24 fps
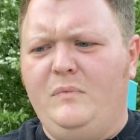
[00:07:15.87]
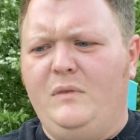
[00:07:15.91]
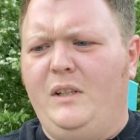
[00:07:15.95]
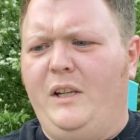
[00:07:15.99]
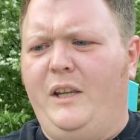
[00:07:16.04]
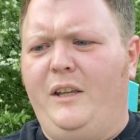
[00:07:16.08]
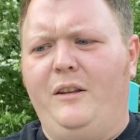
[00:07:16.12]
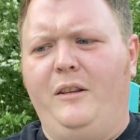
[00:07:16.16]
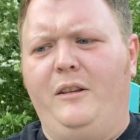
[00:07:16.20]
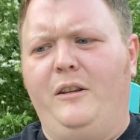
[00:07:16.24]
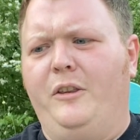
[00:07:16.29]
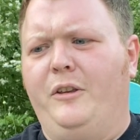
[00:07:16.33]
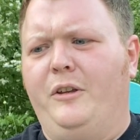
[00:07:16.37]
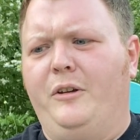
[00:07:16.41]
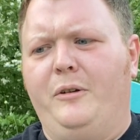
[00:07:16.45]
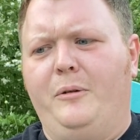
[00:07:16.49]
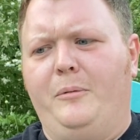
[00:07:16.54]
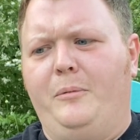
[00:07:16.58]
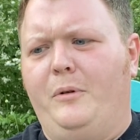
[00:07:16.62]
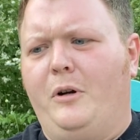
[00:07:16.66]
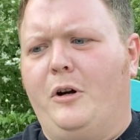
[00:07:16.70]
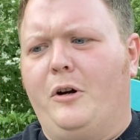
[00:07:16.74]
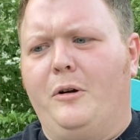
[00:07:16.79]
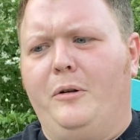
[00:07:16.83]
in
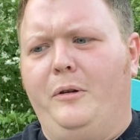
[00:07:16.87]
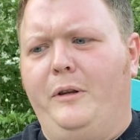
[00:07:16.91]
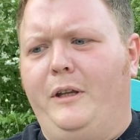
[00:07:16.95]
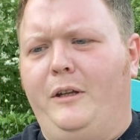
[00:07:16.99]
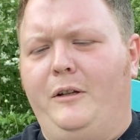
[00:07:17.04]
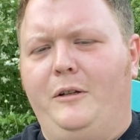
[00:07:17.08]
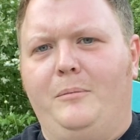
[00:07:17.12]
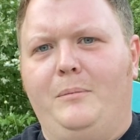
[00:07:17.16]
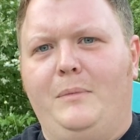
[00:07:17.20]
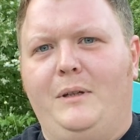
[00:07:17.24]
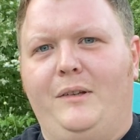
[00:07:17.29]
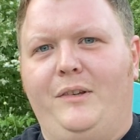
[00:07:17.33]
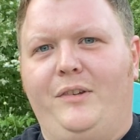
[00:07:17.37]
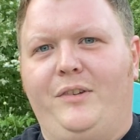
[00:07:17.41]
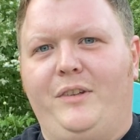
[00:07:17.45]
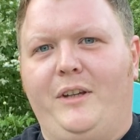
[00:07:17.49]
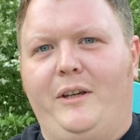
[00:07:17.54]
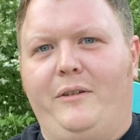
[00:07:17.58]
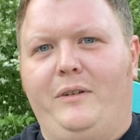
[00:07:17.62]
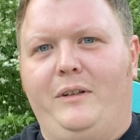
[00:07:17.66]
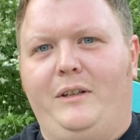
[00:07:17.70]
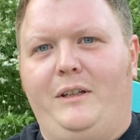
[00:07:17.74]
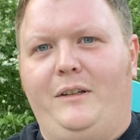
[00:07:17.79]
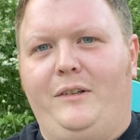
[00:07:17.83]
the early to mid
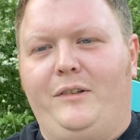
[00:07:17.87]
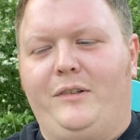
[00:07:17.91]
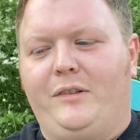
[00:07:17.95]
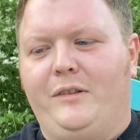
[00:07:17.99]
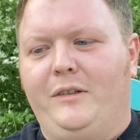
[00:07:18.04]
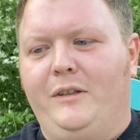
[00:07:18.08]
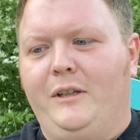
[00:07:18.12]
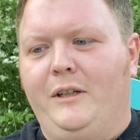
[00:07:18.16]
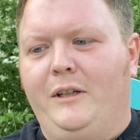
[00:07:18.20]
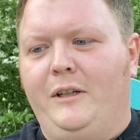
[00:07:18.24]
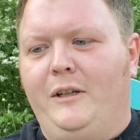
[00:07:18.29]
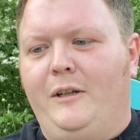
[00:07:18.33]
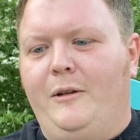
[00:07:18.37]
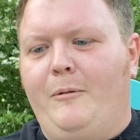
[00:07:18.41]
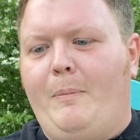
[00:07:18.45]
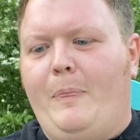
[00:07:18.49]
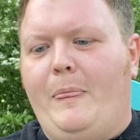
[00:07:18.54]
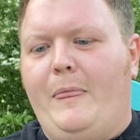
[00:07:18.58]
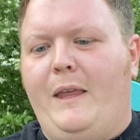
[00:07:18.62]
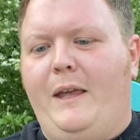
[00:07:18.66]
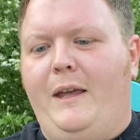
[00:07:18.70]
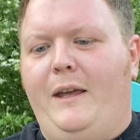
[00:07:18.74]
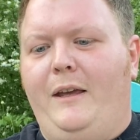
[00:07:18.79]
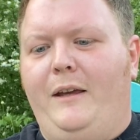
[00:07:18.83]
70s,
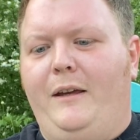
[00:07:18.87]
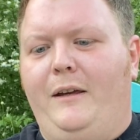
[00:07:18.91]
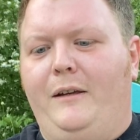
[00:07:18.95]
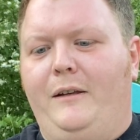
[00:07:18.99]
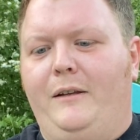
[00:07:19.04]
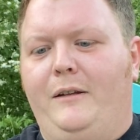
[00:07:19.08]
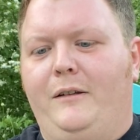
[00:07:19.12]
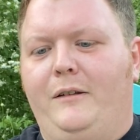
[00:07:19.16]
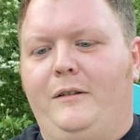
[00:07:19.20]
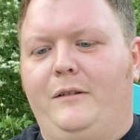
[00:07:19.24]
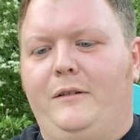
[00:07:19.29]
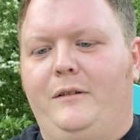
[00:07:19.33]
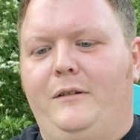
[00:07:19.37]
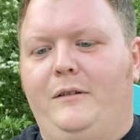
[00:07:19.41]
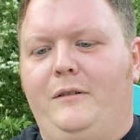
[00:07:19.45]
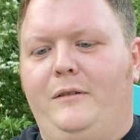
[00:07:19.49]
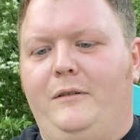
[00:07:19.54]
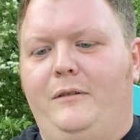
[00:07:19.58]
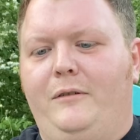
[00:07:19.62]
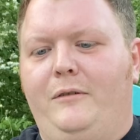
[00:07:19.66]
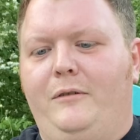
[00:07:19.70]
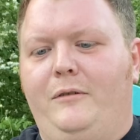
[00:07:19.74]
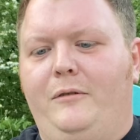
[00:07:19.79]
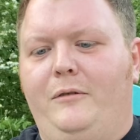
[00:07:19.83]
and
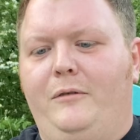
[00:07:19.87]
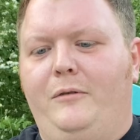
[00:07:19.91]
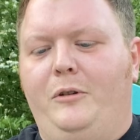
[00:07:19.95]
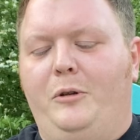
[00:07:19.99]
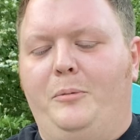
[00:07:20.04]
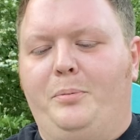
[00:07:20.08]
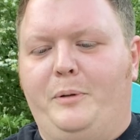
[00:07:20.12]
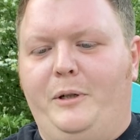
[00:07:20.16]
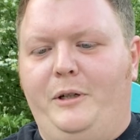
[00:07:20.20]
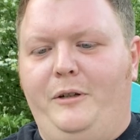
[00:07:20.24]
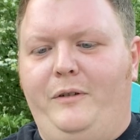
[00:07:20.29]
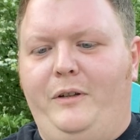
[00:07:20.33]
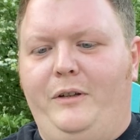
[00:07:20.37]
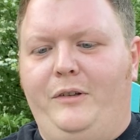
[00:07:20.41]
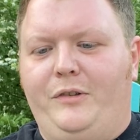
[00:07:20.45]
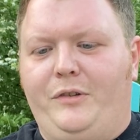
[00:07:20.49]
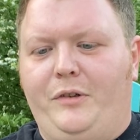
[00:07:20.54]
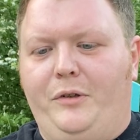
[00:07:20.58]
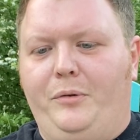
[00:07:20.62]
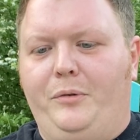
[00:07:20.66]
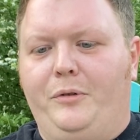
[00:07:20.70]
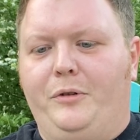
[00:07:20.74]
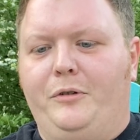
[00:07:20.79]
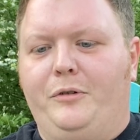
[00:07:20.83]
the previous
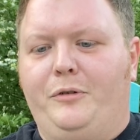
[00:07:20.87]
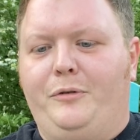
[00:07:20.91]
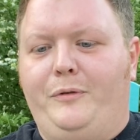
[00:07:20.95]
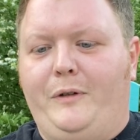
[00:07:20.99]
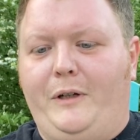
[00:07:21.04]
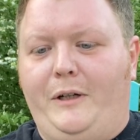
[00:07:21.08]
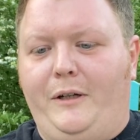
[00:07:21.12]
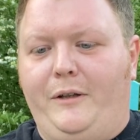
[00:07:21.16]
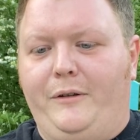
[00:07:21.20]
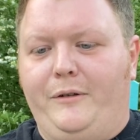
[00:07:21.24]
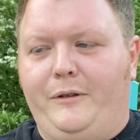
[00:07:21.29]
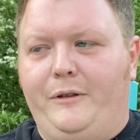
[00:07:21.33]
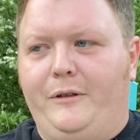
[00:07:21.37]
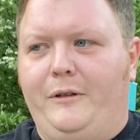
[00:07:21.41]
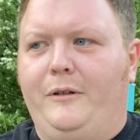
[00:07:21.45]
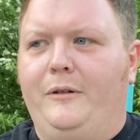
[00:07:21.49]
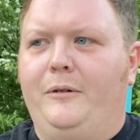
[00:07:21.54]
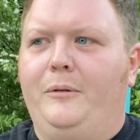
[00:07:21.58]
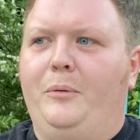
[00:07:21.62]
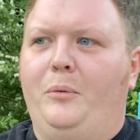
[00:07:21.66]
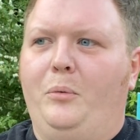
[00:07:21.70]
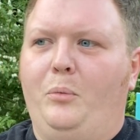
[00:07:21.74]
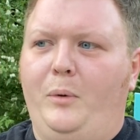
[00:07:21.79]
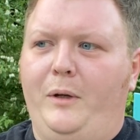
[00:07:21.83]
owner's father
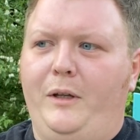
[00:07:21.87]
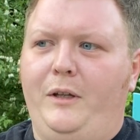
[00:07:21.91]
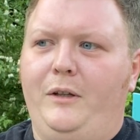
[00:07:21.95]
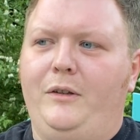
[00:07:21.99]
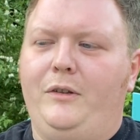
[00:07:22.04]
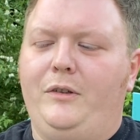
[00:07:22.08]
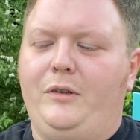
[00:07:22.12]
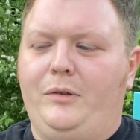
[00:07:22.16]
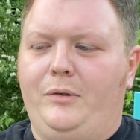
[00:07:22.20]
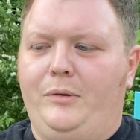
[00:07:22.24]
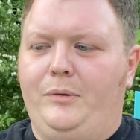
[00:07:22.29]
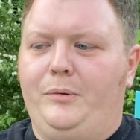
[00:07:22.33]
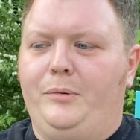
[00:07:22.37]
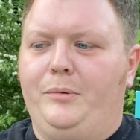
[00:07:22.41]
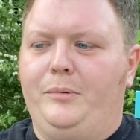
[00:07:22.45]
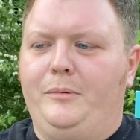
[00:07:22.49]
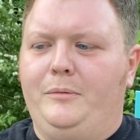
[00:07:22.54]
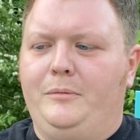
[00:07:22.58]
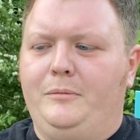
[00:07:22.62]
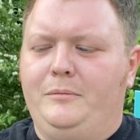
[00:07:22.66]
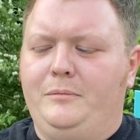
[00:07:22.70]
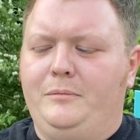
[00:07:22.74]
went to